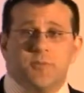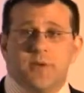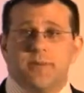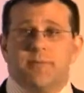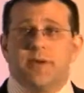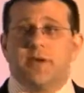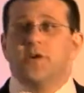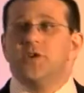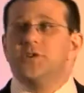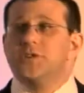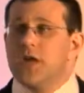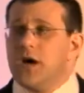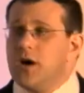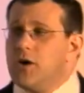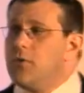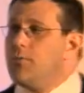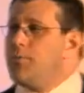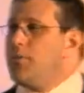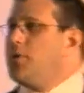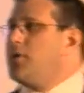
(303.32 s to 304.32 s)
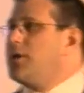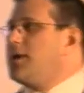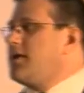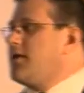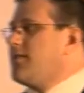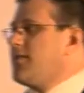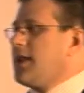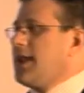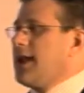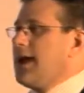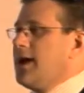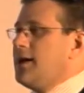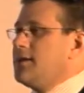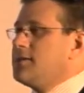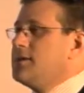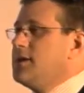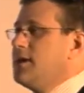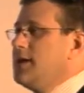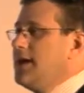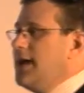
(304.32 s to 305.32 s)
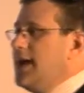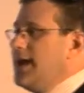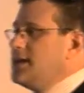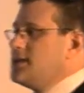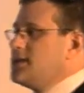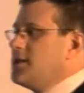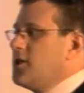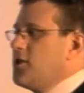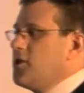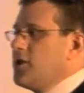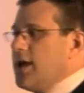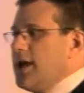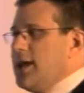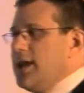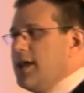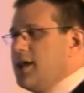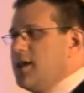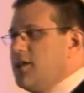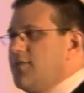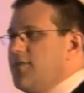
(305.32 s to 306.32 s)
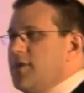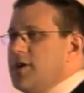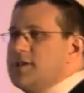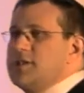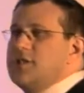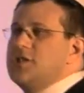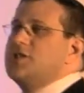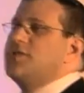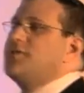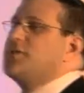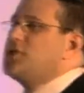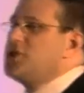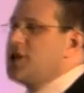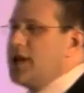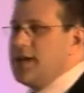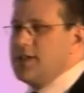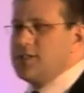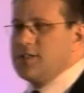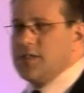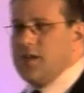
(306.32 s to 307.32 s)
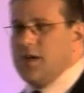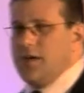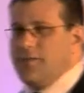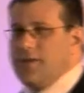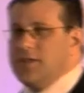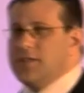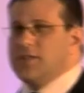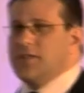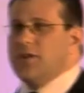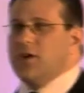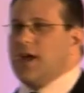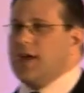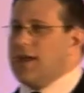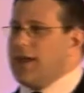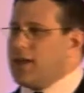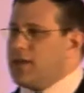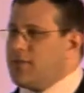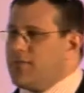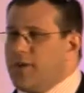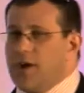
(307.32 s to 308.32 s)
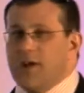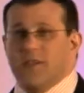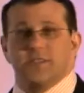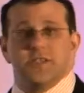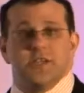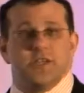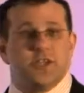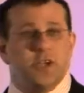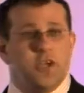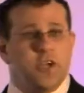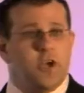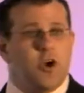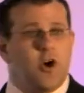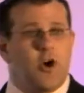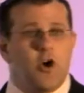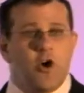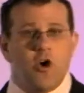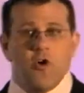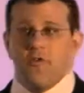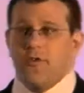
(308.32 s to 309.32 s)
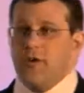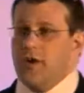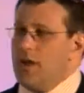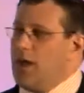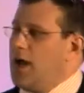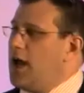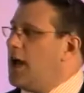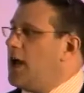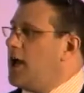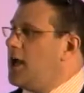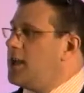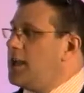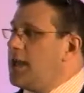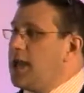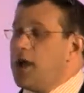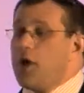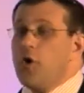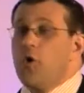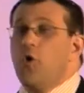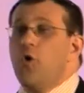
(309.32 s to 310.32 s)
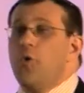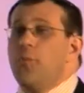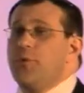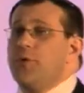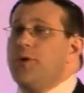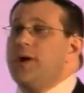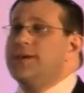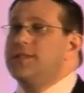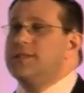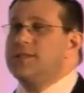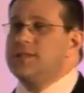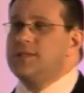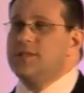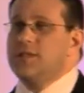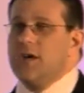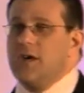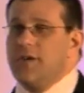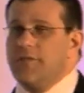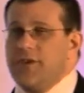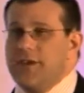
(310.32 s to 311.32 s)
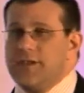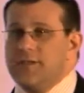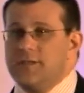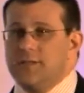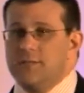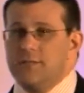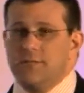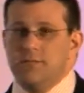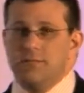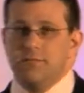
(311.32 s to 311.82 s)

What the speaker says: me, because the whole point of cloud is that you're getting an advantage of a shared service, you're getting advantage of an incorporated service.